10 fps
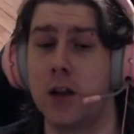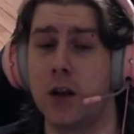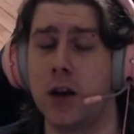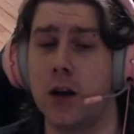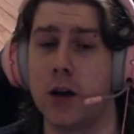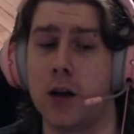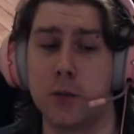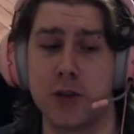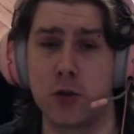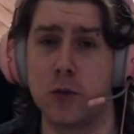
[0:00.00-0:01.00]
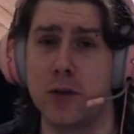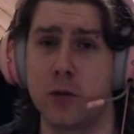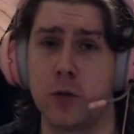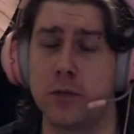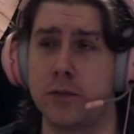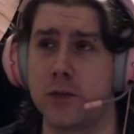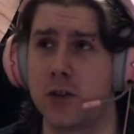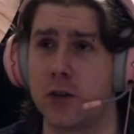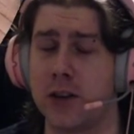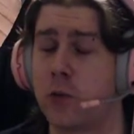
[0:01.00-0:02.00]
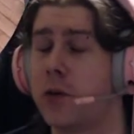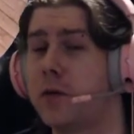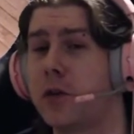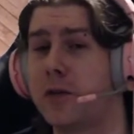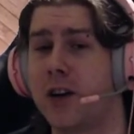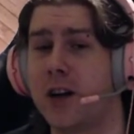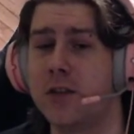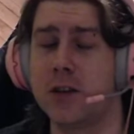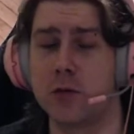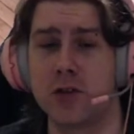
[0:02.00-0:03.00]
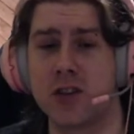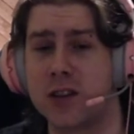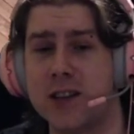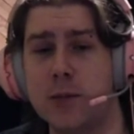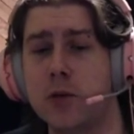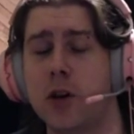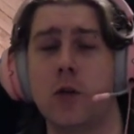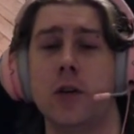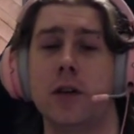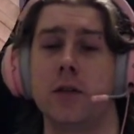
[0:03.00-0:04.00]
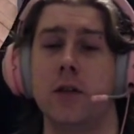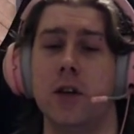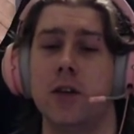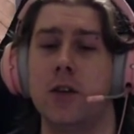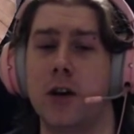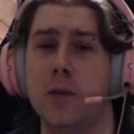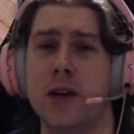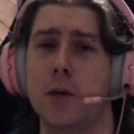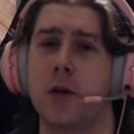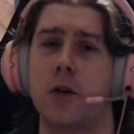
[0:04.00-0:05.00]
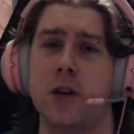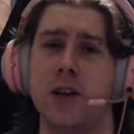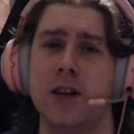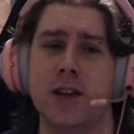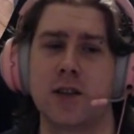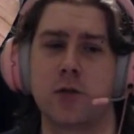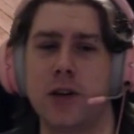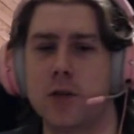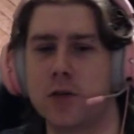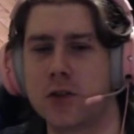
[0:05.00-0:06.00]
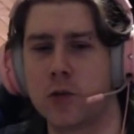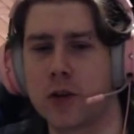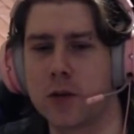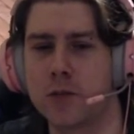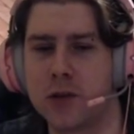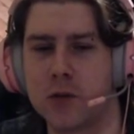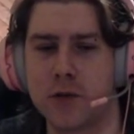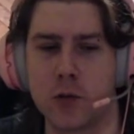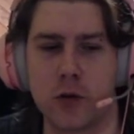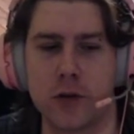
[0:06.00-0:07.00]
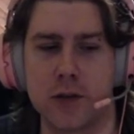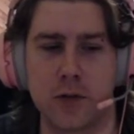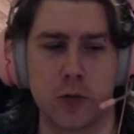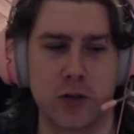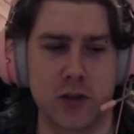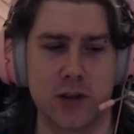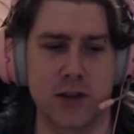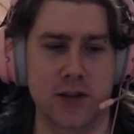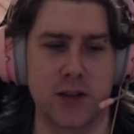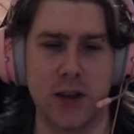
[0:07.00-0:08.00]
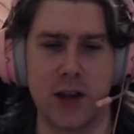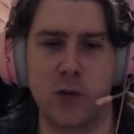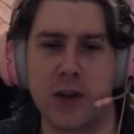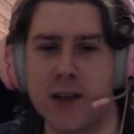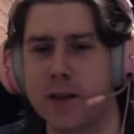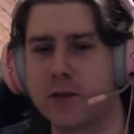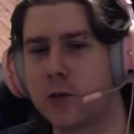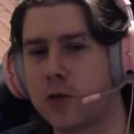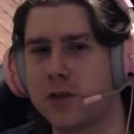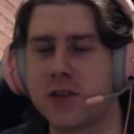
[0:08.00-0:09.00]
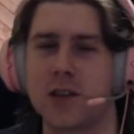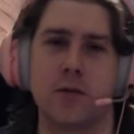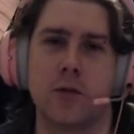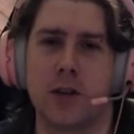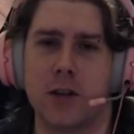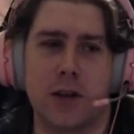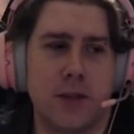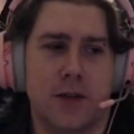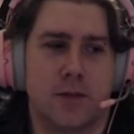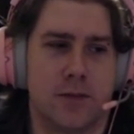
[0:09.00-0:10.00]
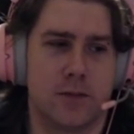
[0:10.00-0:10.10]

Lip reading: I'll be streaming starting at 1:45, and then we're just gonna keep going. Now I'll make a party, Nina's Raiders, you're welcome to it if you want. If you're watching this a week afterwards, then, well, I mean,